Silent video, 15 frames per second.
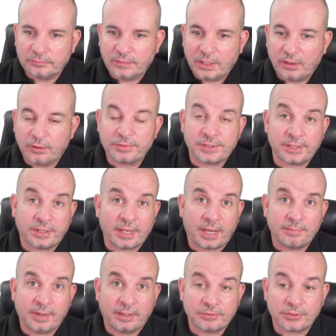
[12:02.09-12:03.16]
That obviously
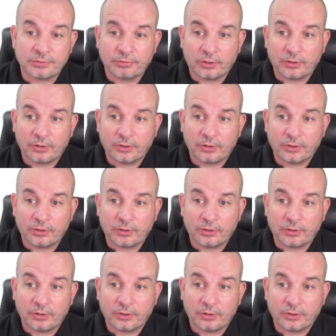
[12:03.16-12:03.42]
came out to